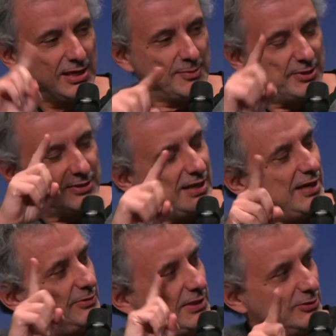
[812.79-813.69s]
But I
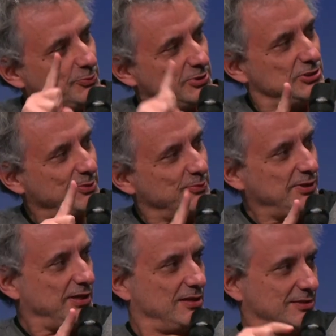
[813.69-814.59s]
would like to pitch
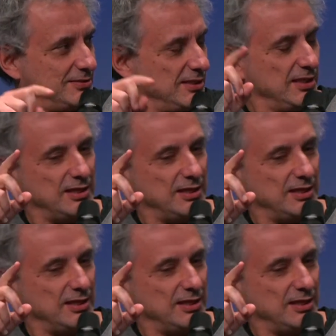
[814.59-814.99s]
something else.